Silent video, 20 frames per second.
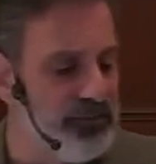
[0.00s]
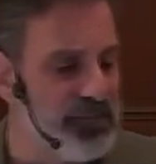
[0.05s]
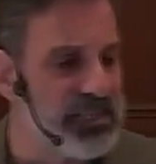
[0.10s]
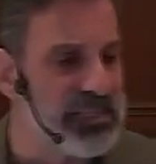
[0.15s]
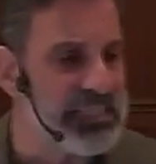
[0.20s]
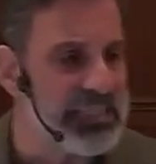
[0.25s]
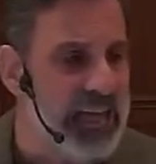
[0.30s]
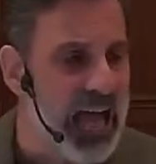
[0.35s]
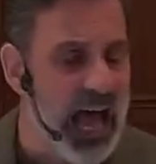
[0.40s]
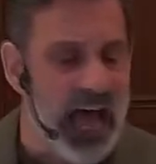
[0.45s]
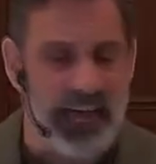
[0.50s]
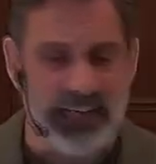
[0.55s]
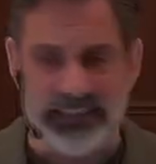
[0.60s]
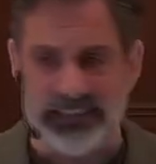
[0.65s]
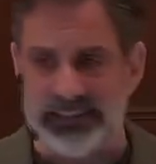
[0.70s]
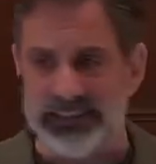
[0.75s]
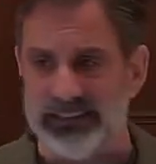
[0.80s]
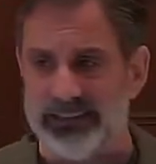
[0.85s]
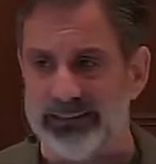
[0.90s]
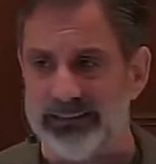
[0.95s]

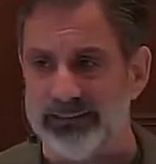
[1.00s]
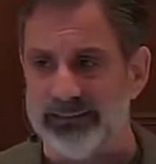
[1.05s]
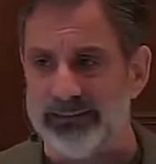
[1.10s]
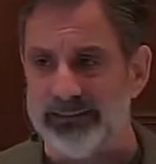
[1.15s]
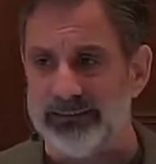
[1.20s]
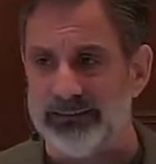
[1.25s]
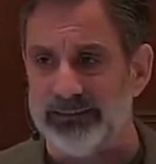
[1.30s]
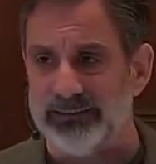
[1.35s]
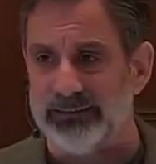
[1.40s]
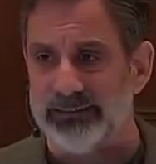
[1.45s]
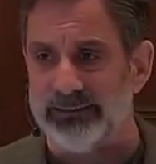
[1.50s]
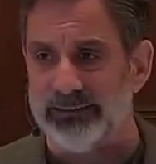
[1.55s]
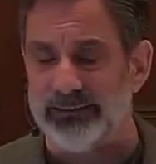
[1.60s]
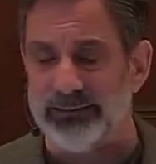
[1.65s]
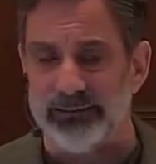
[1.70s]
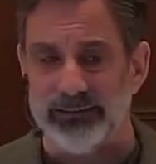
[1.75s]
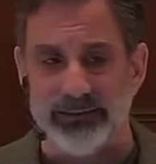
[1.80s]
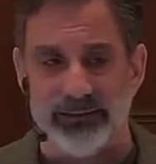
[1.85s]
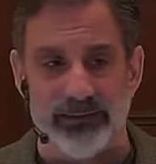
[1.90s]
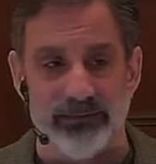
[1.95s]
Messiah,
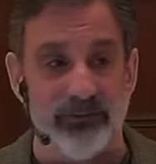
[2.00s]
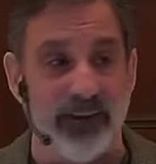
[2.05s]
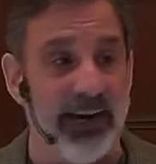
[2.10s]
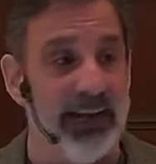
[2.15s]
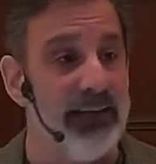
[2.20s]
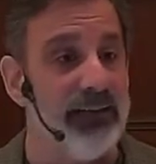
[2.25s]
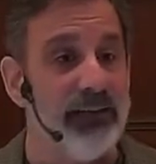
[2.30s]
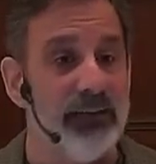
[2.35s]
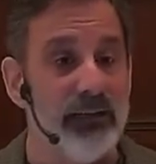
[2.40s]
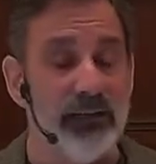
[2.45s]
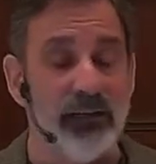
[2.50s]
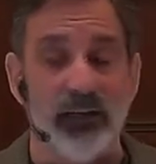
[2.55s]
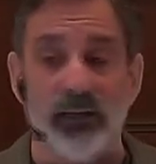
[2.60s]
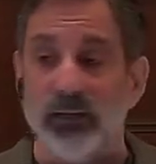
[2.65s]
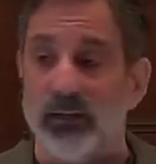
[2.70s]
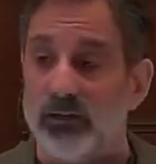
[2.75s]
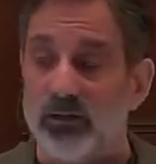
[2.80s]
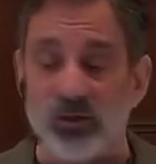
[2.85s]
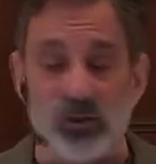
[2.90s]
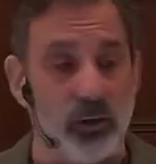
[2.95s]
right?
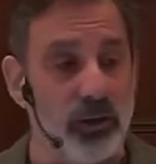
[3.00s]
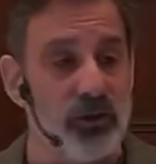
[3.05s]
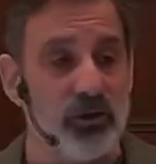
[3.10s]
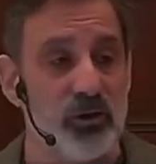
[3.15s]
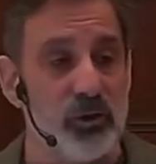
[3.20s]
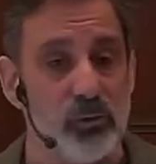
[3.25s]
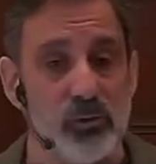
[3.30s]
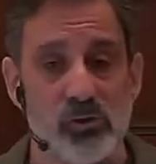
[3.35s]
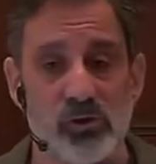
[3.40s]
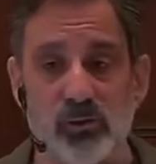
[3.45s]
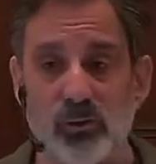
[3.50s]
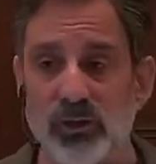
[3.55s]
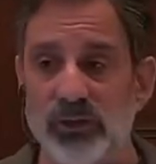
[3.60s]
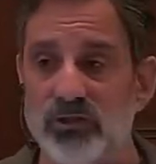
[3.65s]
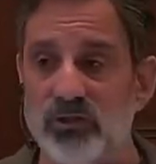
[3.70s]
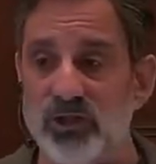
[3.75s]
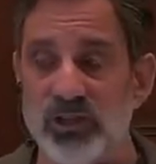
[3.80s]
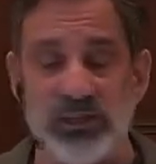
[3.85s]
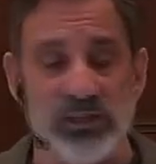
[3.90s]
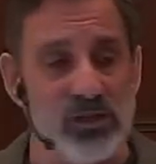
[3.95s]
Because all the Jews thought
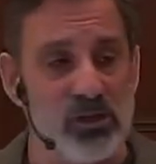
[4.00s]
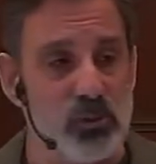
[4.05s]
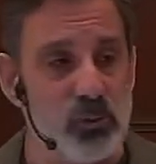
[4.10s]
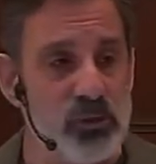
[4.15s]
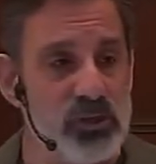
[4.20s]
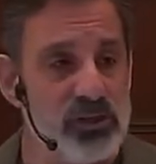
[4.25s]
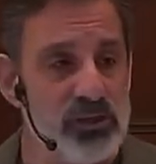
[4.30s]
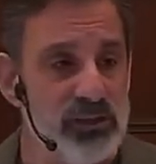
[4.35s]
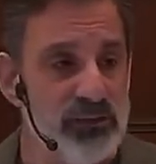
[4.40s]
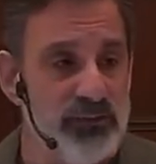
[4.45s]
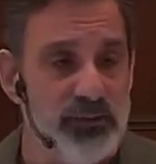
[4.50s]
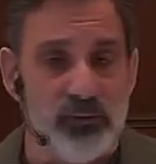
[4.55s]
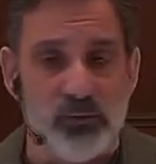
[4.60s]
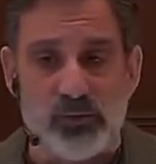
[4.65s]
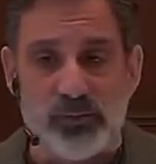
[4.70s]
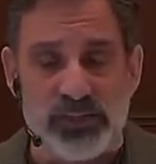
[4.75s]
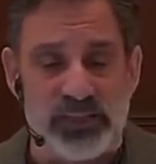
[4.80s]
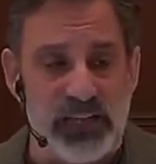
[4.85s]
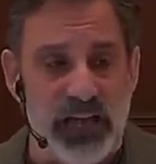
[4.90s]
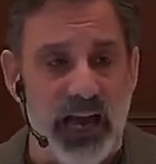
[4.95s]
Jesus was, if he was
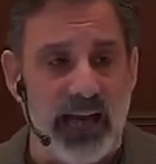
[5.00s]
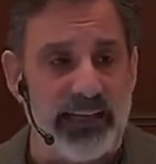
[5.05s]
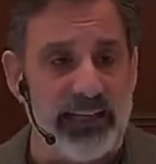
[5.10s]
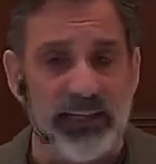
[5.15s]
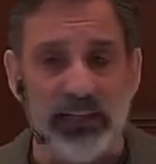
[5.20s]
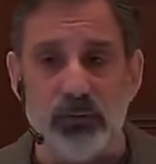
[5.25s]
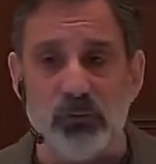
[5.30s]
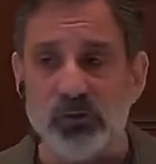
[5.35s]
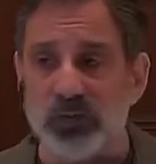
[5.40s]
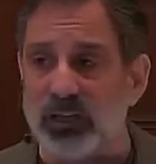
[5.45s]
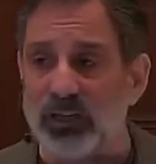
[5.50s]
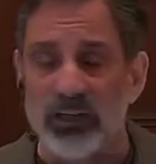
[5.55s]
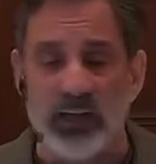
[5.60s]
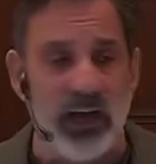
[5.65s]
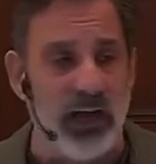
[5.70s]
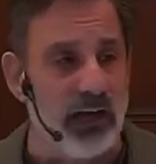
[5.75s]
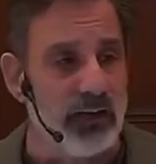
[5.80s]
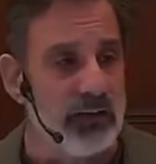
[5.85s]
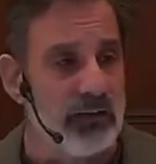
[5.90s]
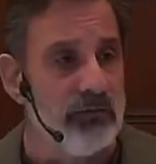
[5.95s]
Messiah, he was going to
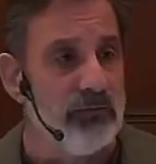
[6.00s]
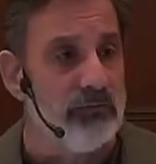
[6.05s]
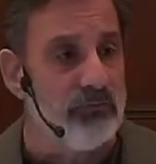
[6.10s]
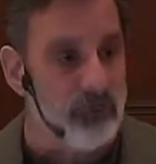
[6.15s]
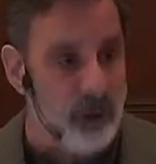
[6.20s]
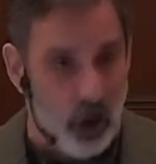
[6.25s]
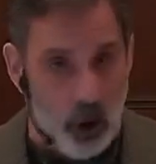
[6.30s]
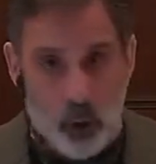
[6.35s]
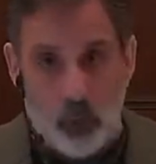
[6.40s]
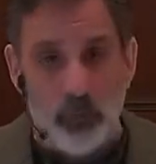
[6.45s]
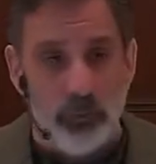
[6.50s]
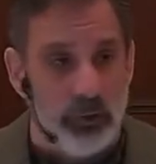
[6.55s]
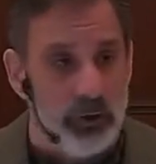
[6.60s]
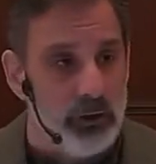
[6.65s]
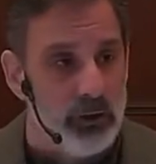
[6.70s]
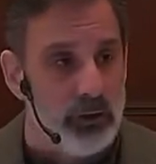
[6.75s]
conquer Rome